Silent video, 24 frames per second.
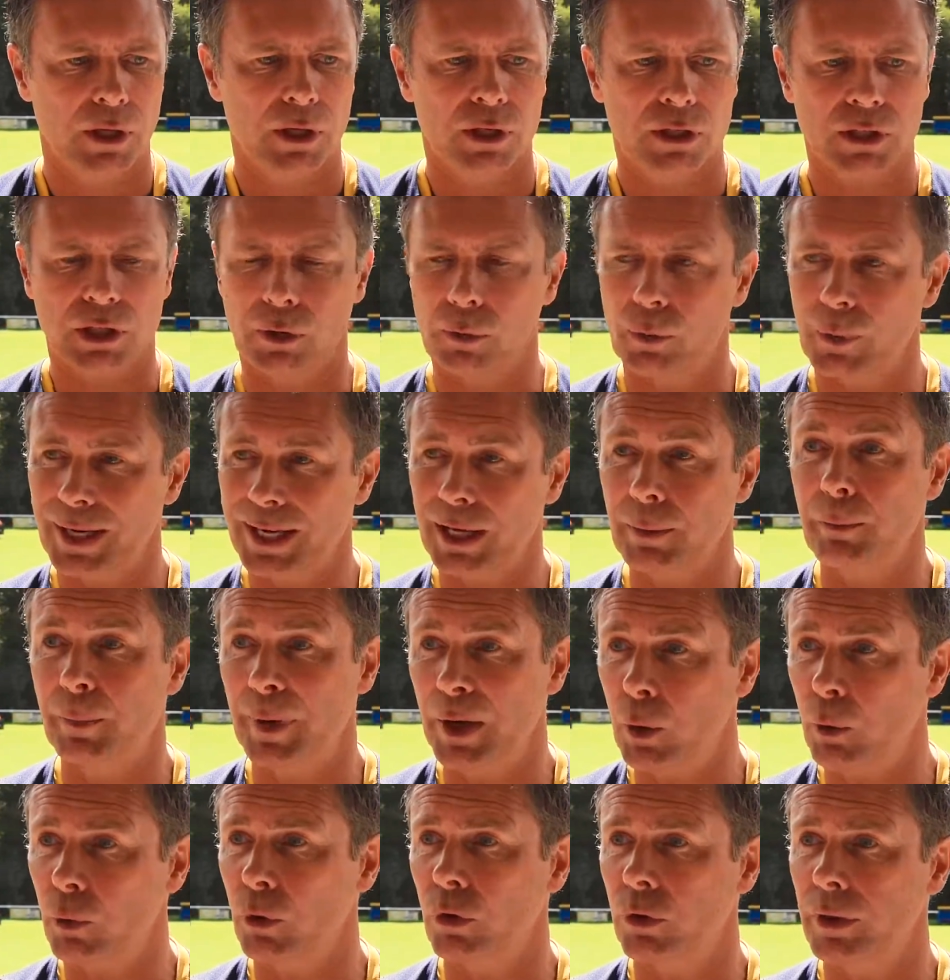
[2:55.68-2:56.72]
so if we can
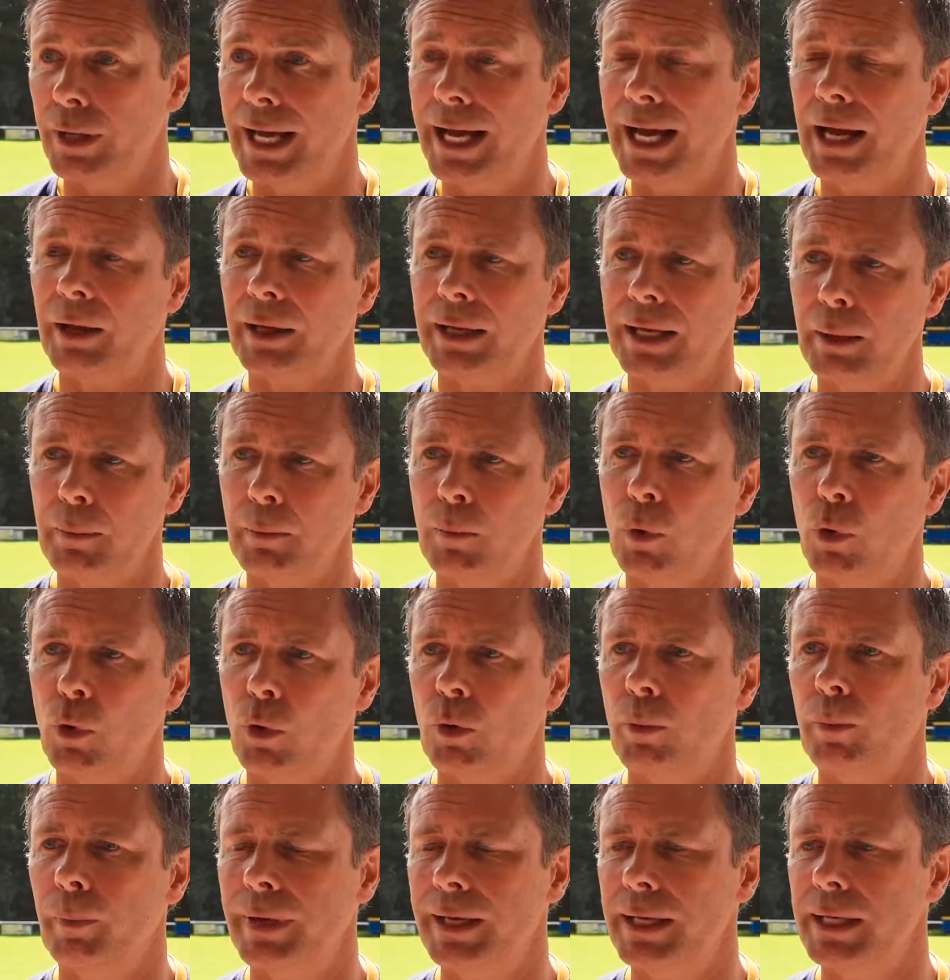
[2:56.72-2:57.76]
build on that and get
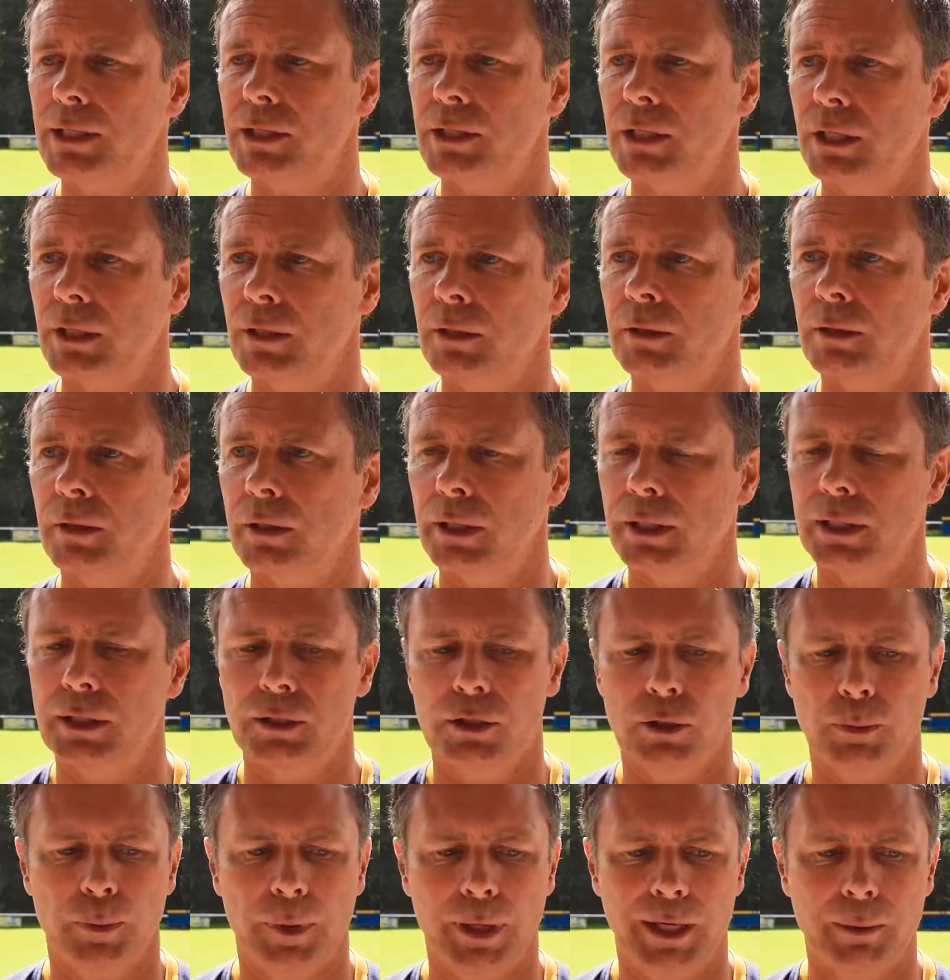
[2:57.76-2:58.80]
more minutes in
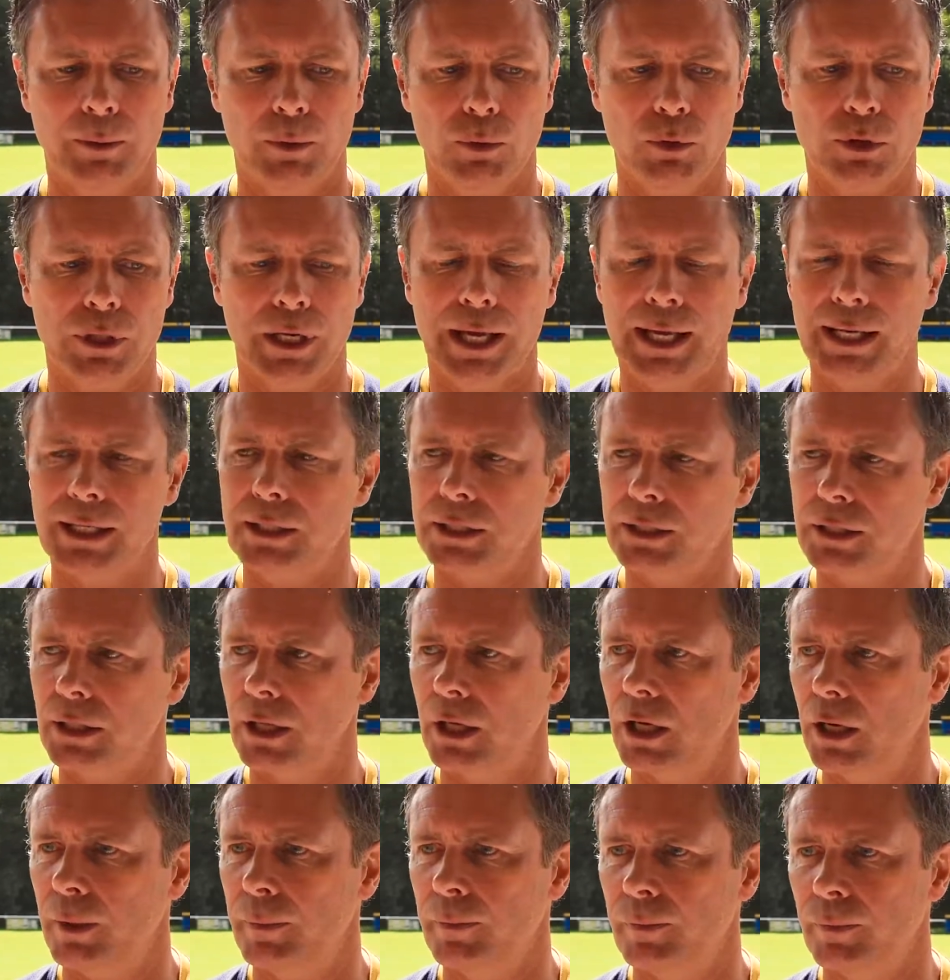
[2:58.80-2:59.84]
into people's legs,
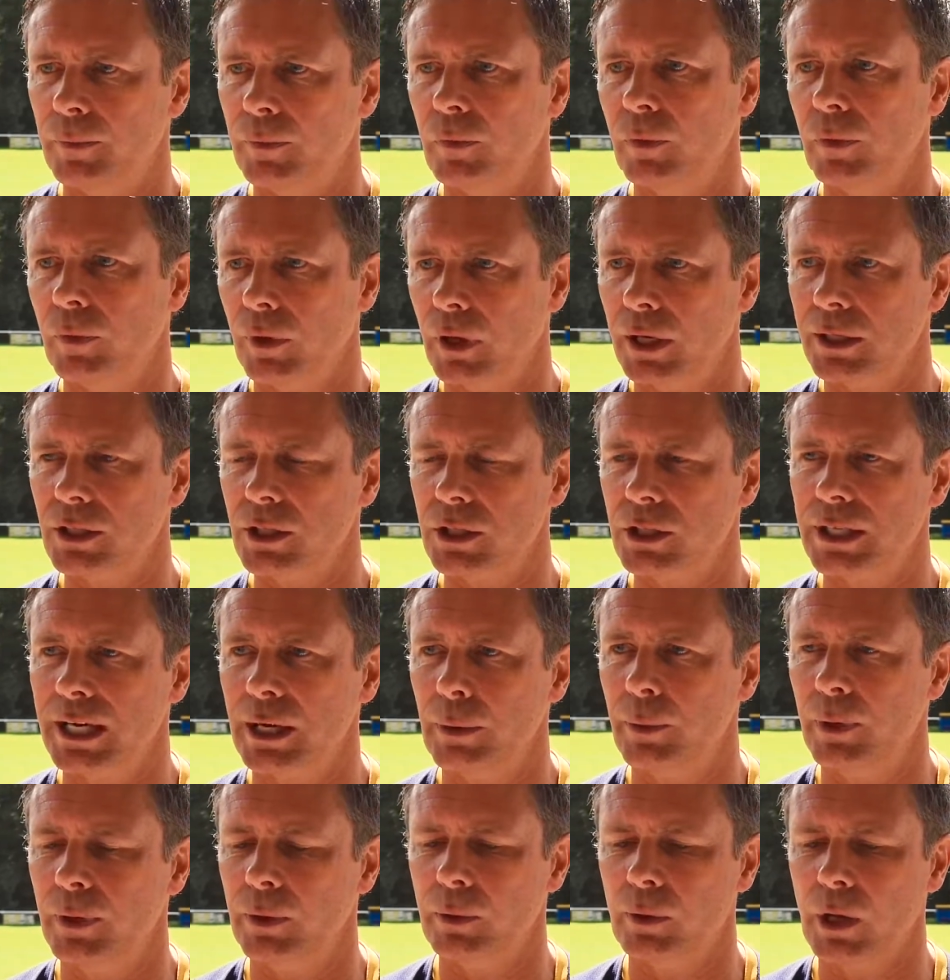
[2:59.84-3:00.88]
um, as I say,
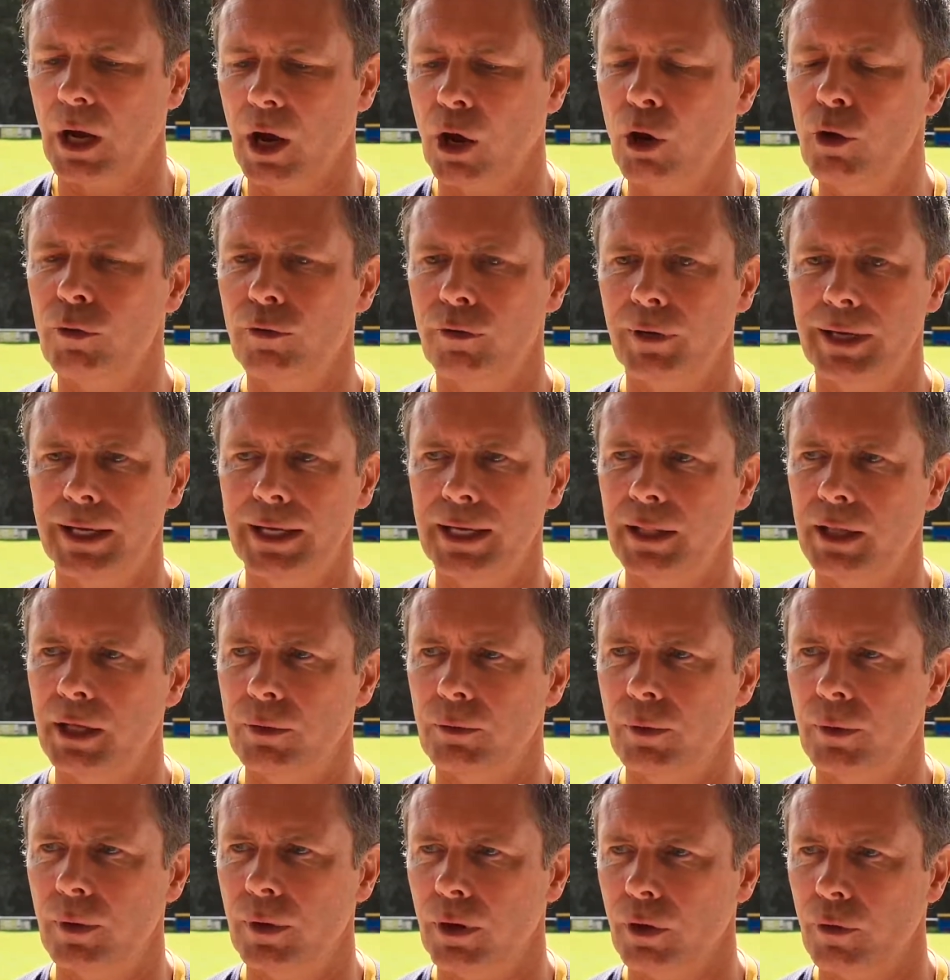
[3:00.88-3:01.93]
we hopefully hit
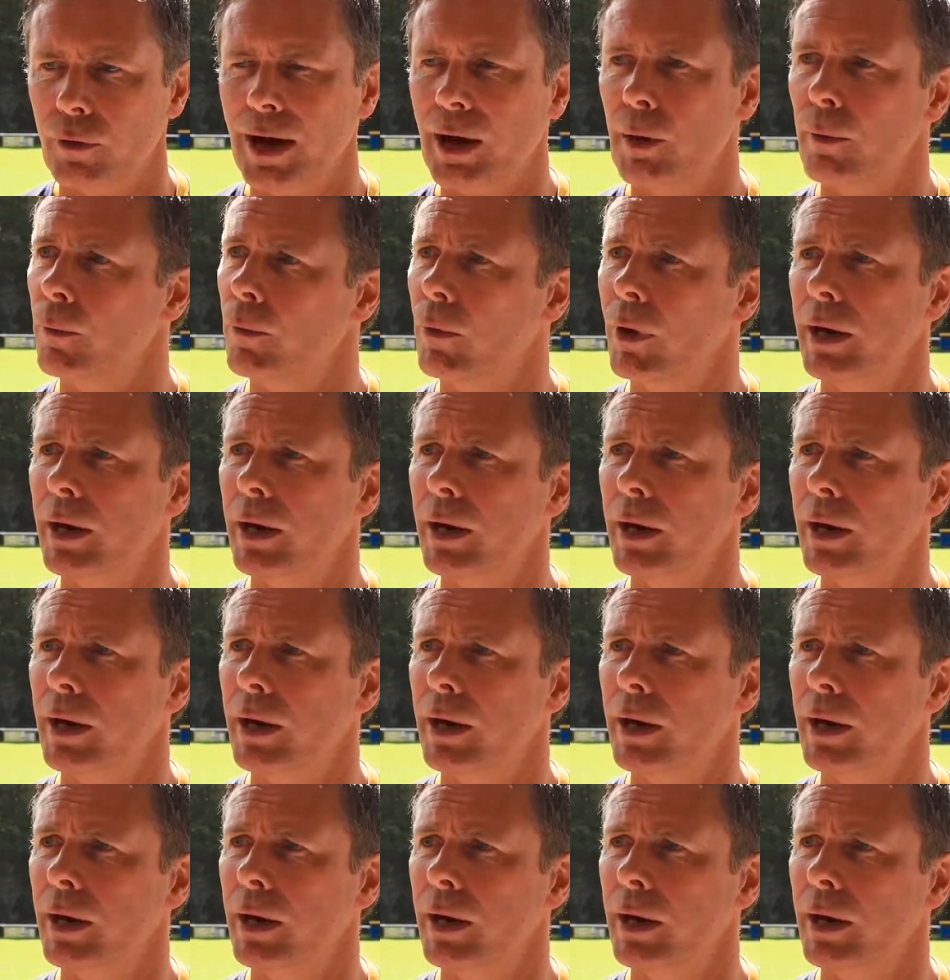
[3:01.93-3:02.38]
the ground